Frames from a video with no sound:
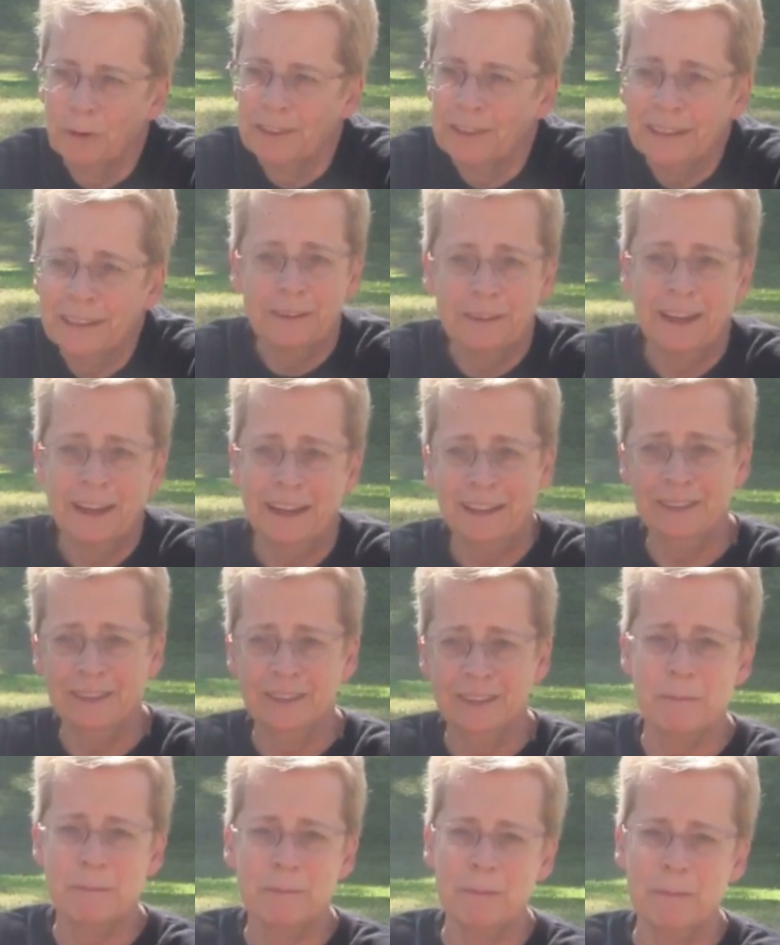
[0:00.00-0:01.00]
and their heads
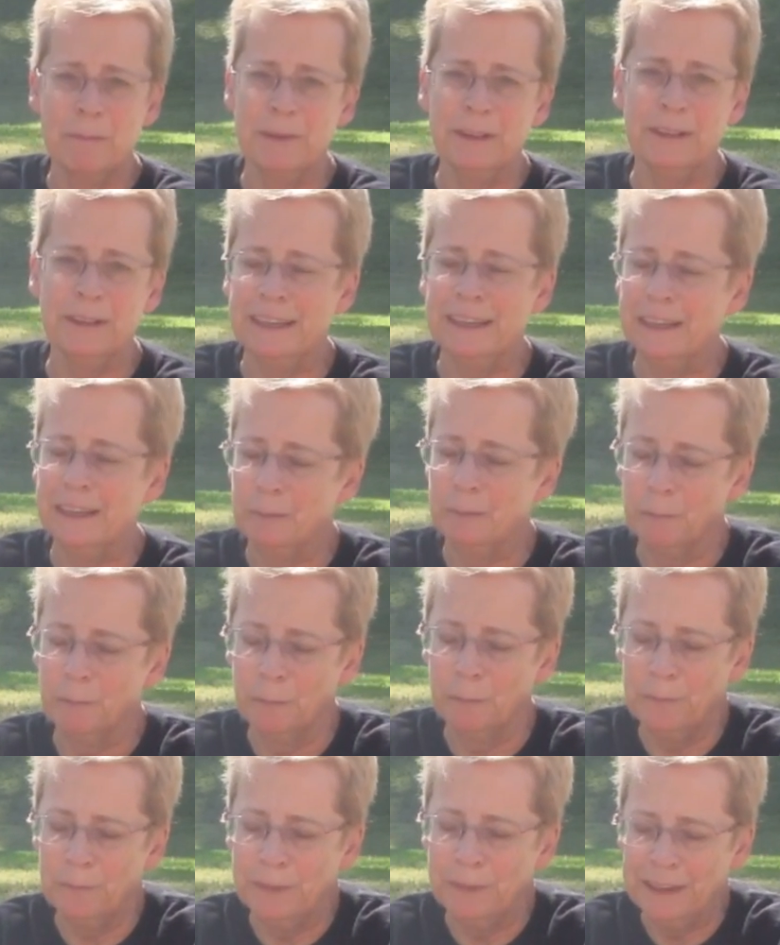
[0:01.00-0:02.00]
come up, and they can
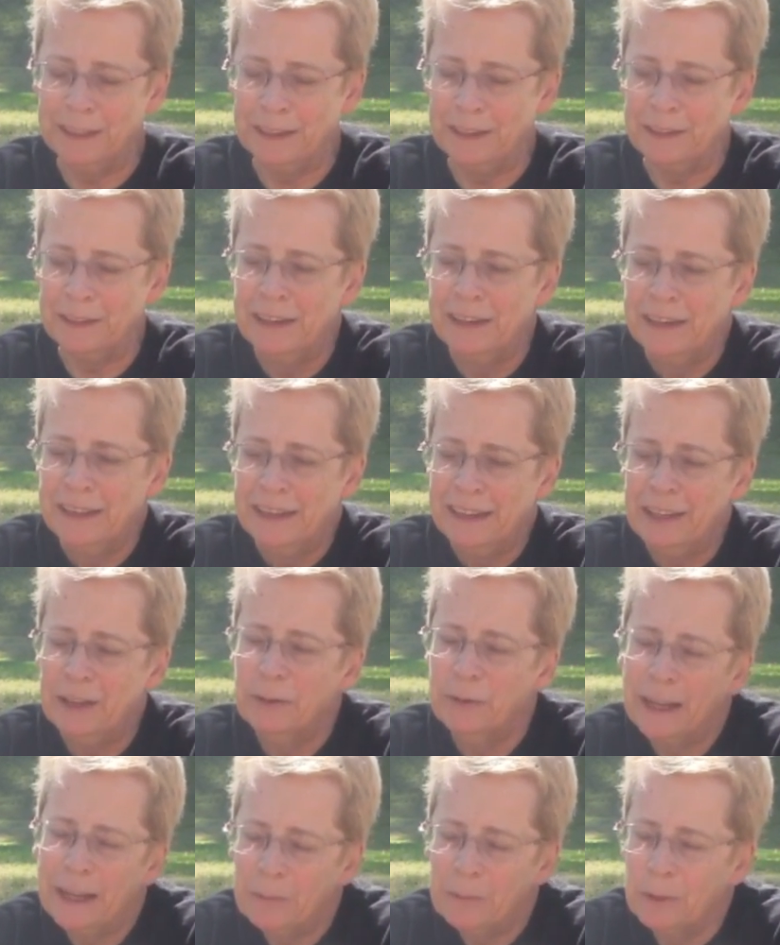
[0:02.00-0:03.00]

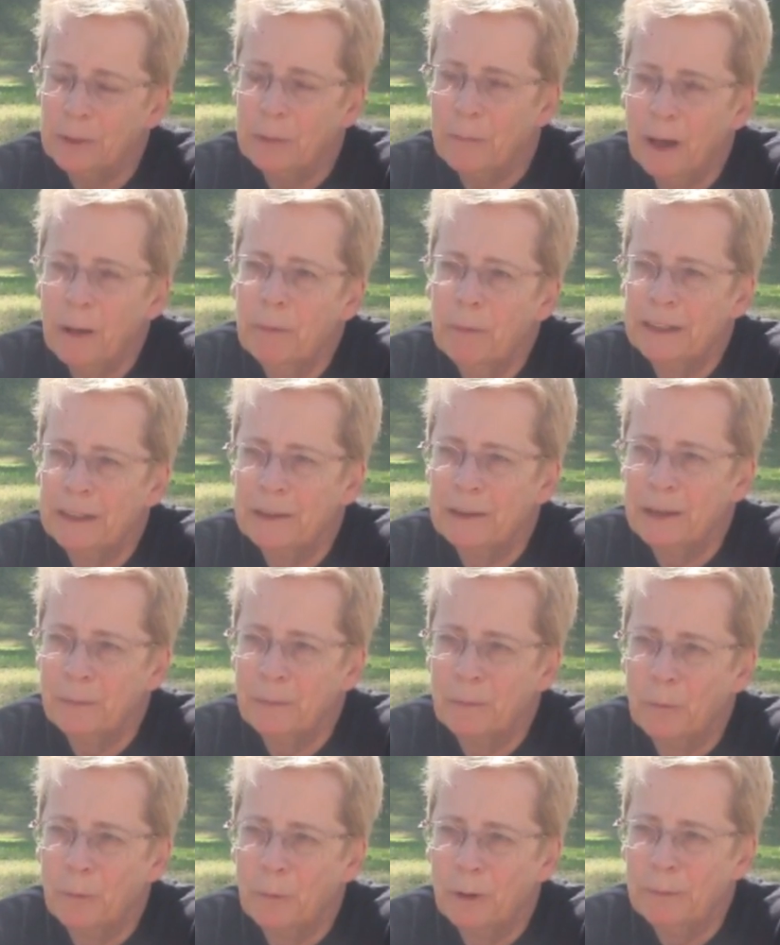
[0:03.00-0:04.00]
interact with the public
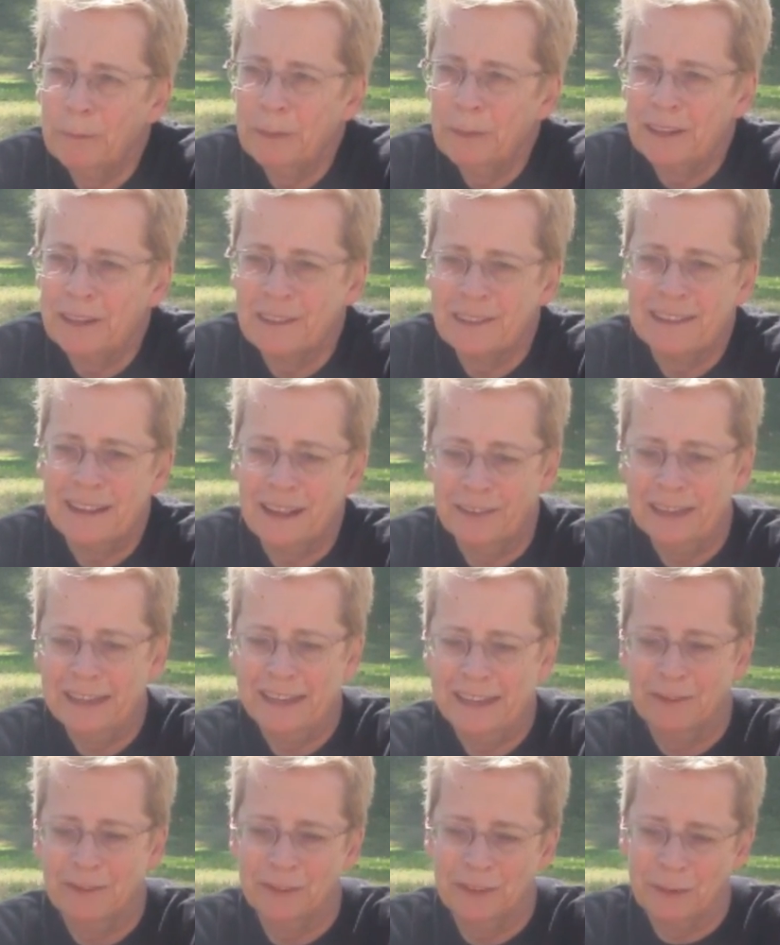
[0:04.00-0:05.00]
more because now they
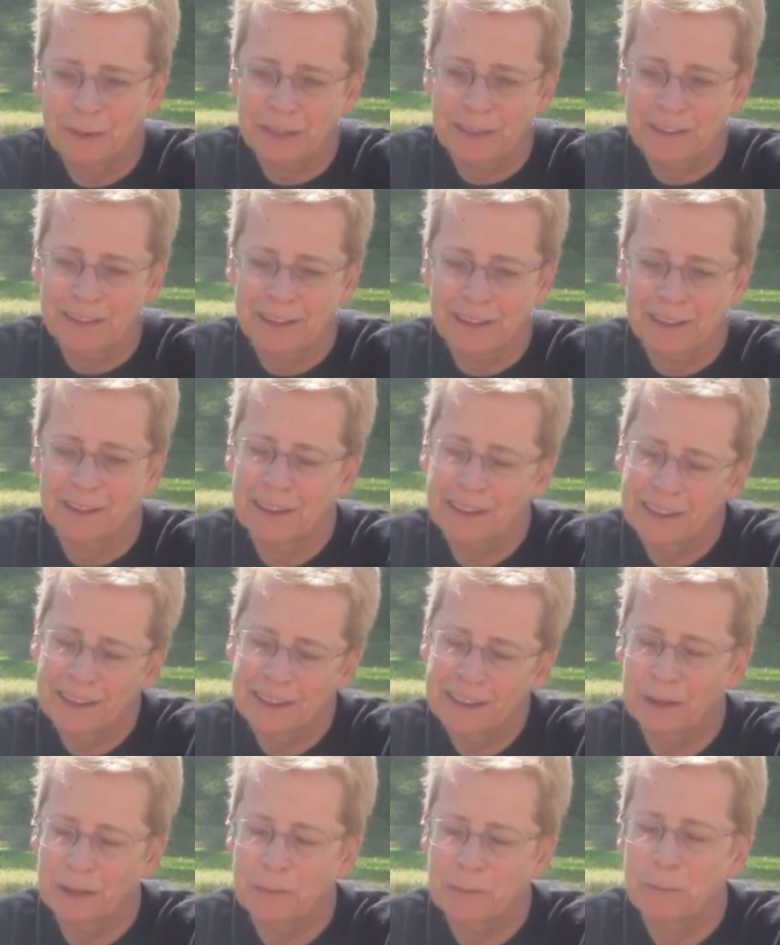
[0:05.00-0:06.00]
have something that'll
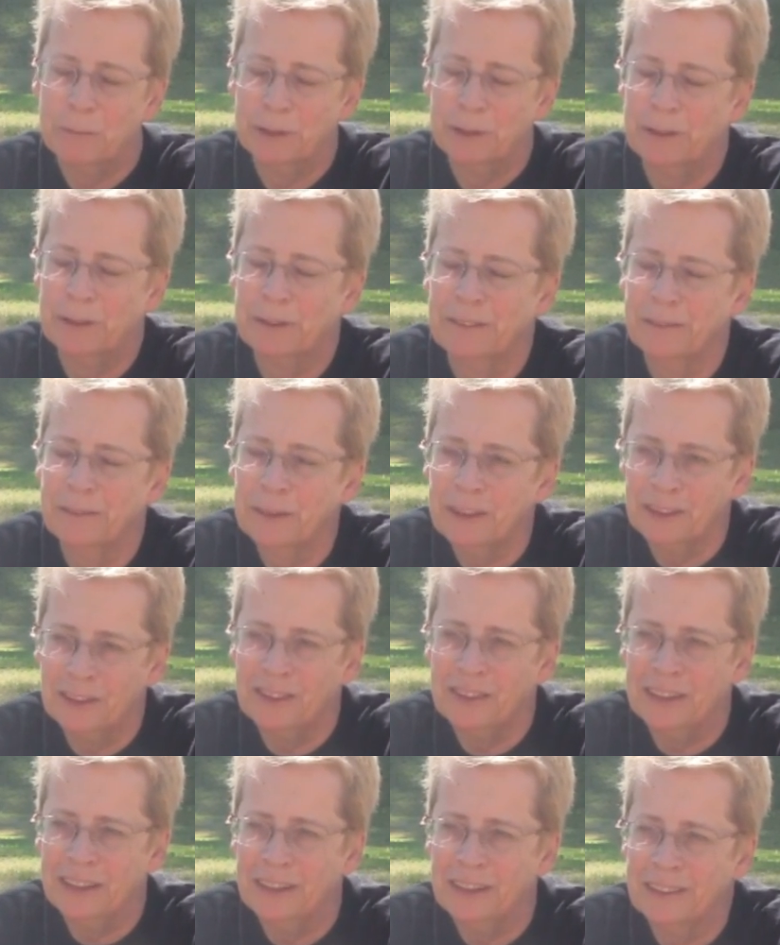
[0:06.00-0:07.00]
connect them with the
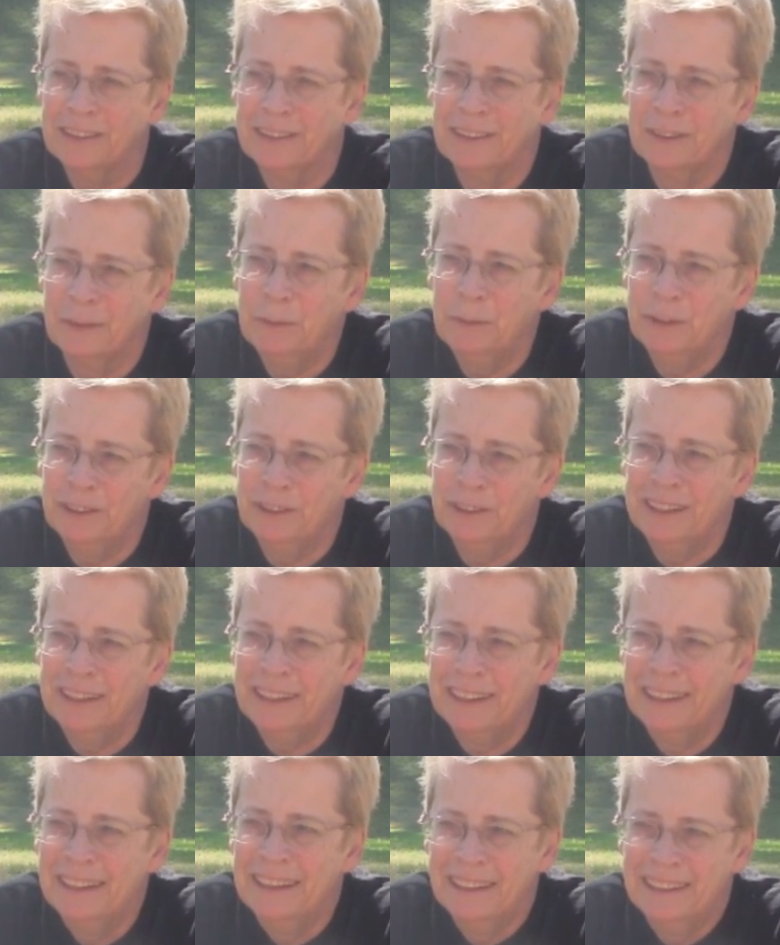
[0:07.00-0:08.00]
seeing community
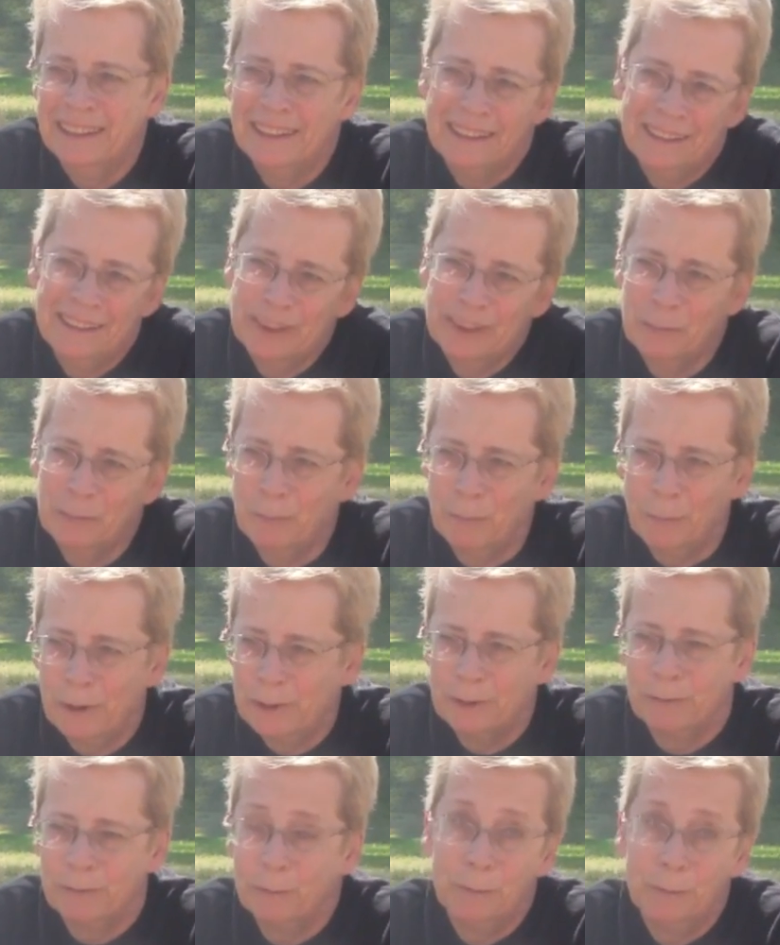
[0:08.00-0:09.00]
and this
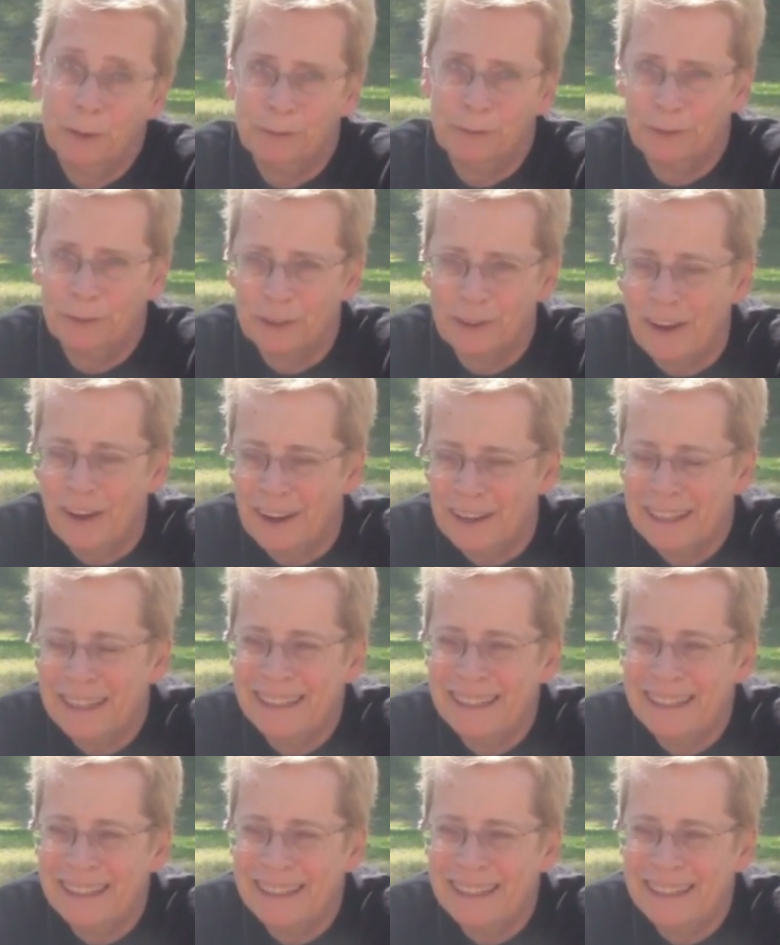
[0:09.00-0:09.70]
wonderful, beautiful dog.